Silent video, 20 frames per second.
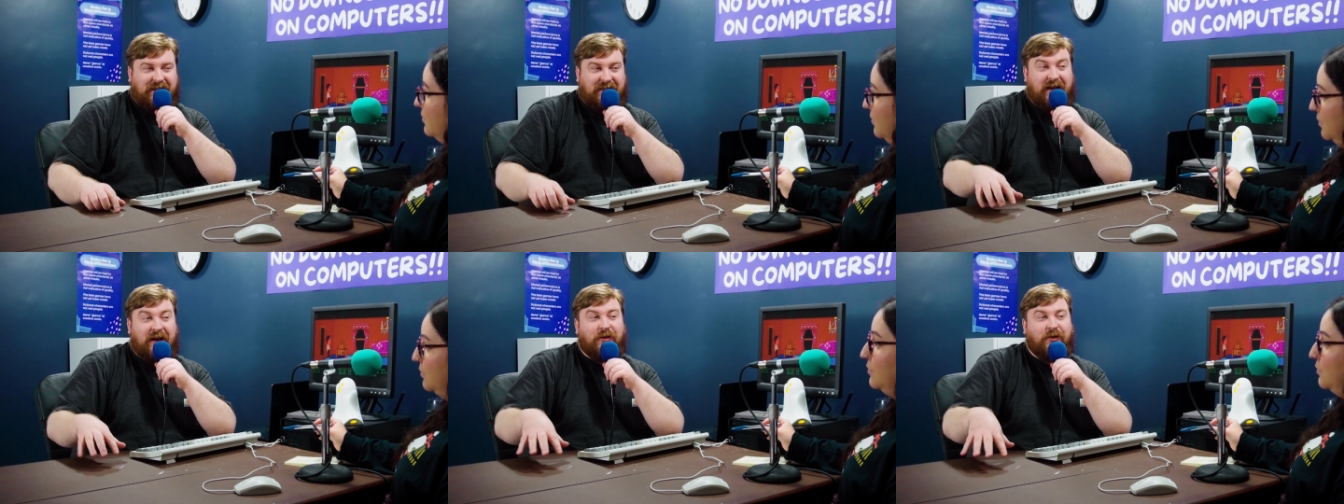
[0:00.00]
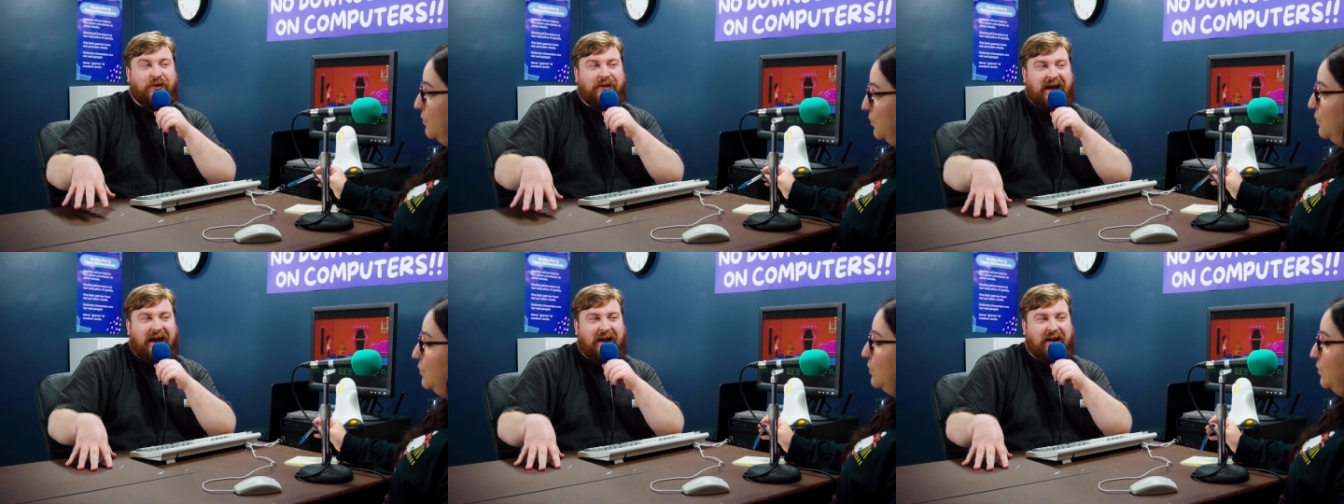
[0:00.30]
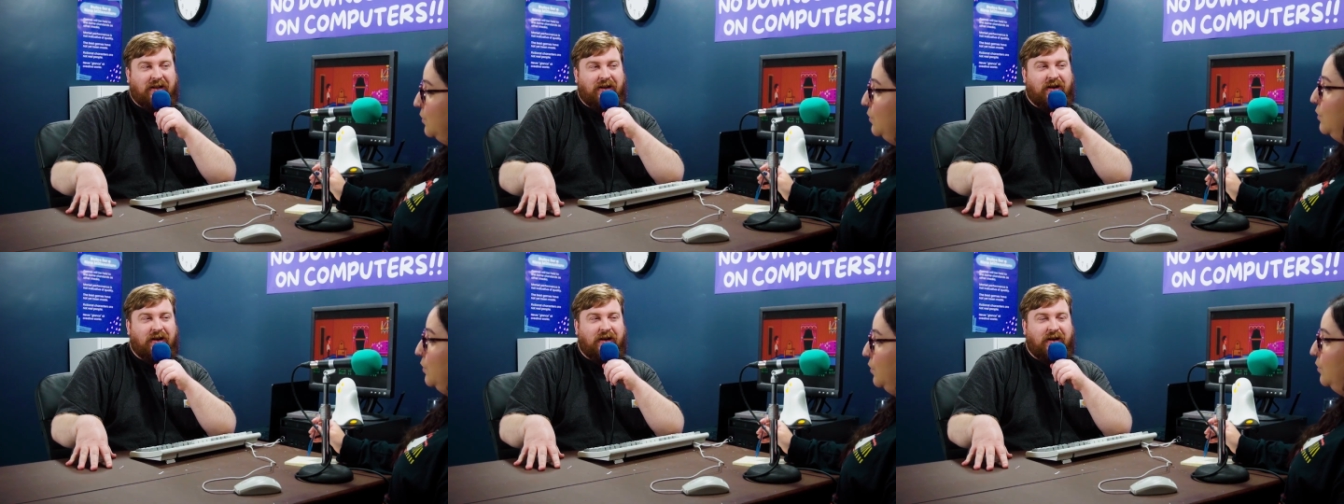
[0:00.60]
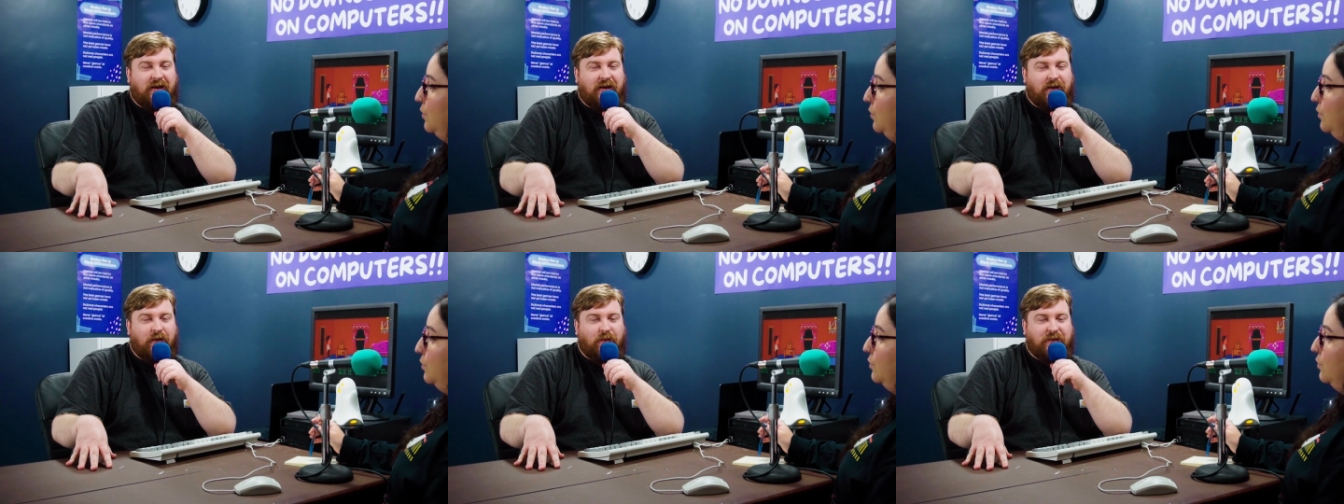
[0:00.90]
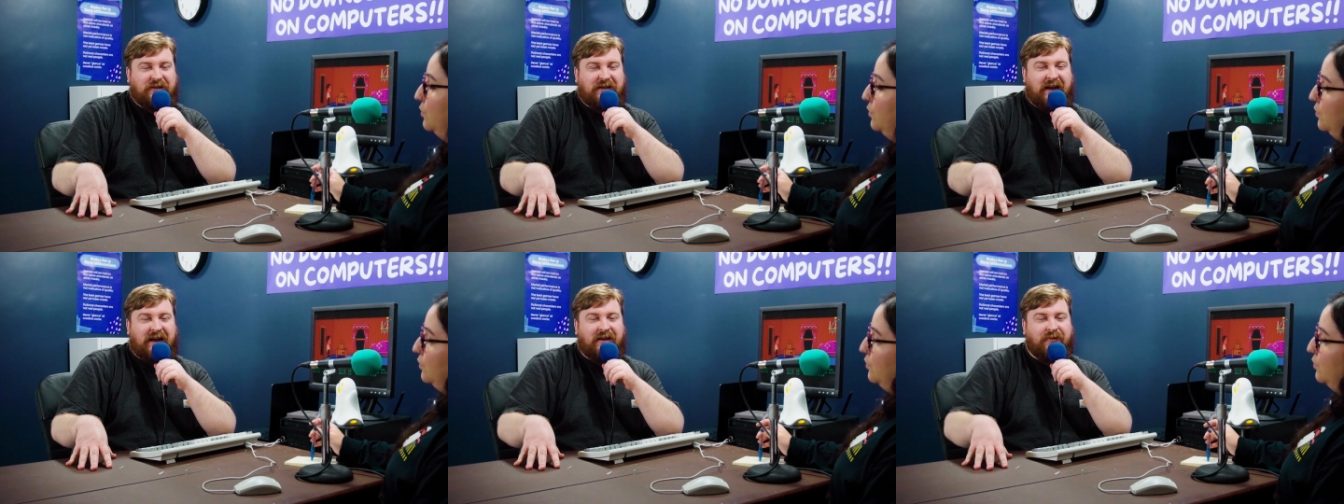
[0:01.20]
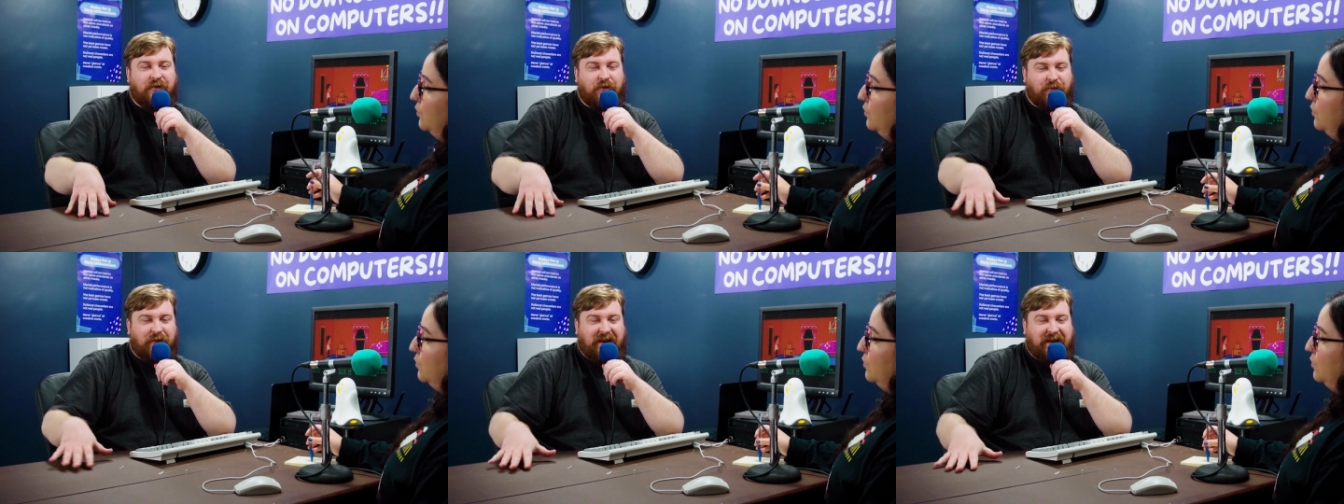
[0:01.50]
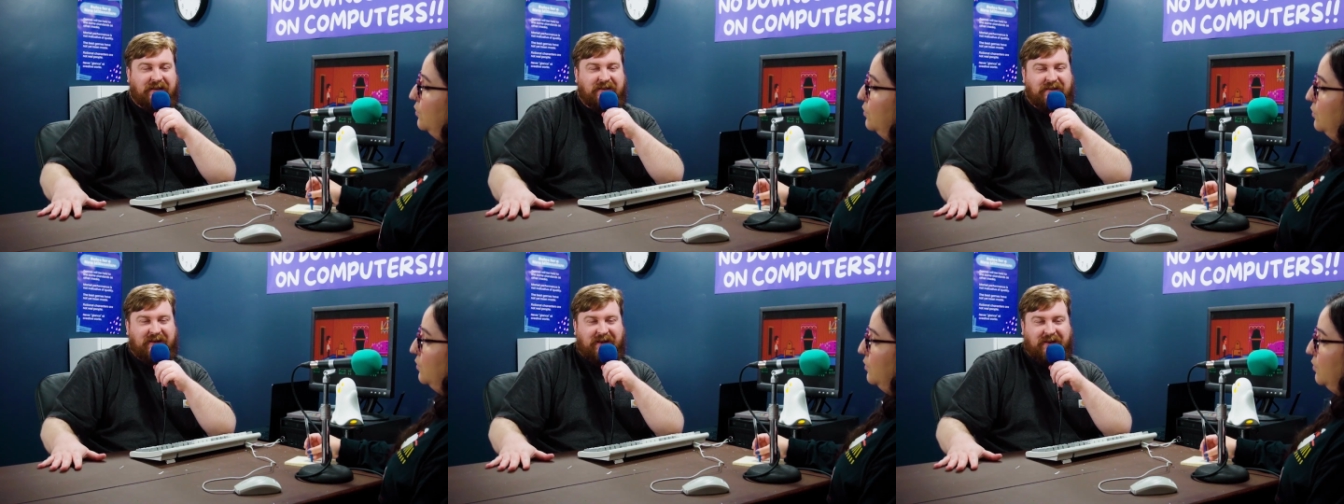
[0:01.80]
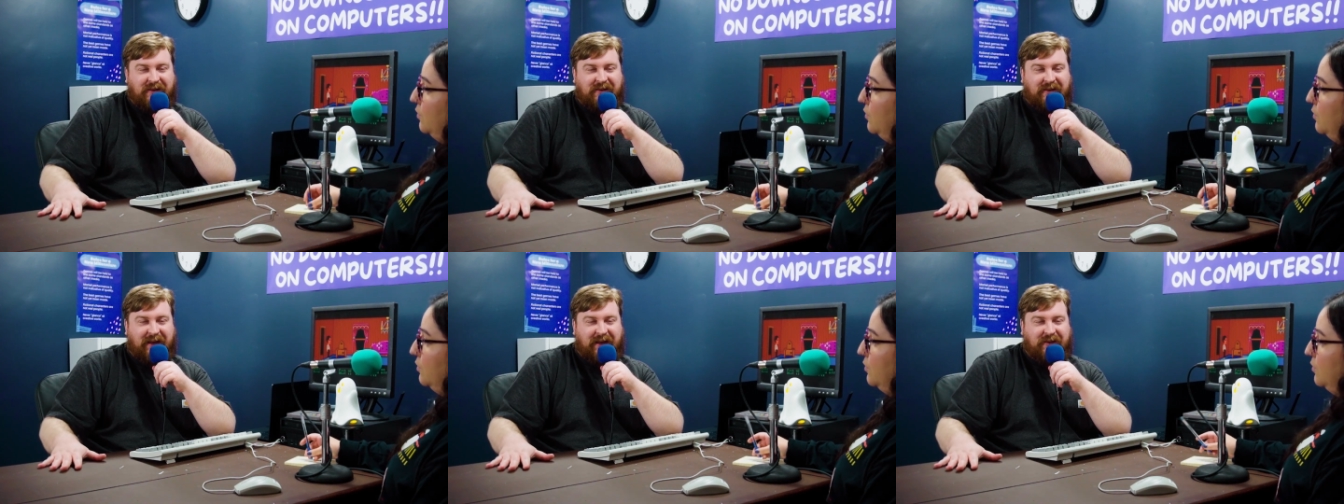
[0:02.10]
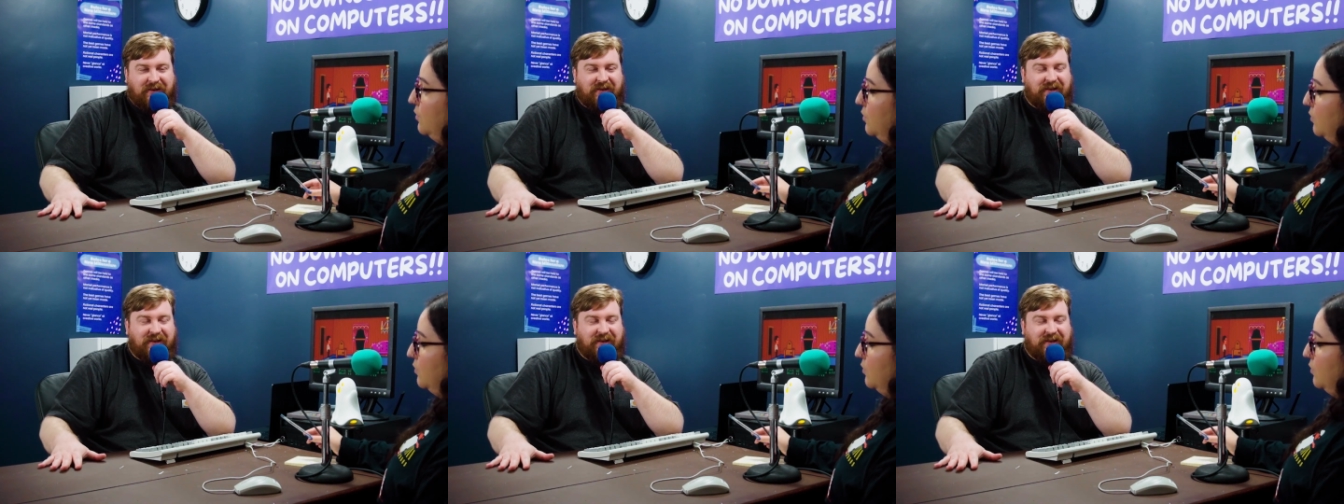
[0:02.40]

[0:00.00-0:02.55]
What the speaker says: like that whole catalog, was kind of erased in like